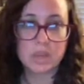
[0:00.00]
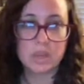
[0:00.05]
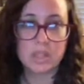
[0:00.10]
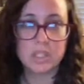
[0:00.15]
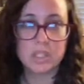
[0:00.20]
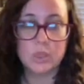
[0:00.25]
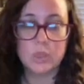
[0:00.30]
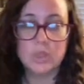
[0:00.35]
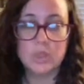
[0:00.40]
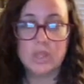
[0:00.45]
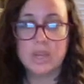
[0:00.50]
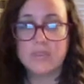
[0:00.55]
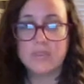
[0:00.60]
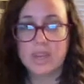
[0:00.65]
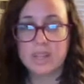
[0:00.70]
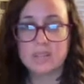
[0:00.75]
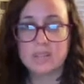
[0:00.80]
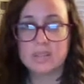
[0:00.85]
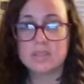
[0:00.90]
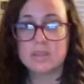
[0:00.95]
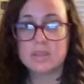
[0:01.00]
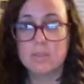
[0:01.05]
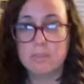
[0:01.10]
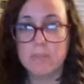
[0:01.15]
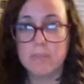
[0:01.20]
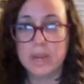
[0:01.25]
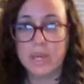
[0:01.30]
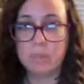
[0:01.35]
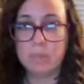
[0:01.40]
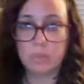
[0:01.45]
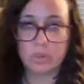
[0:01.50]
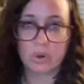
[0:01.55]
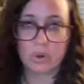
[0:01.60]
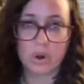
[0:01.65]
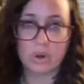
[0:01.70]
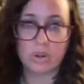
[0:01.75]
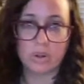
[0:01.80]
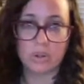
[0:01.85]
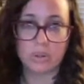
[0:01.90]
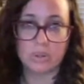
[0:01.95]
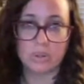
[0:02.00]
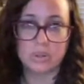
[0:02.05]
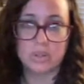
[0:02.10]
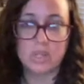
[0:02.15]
you will have access to many more articles than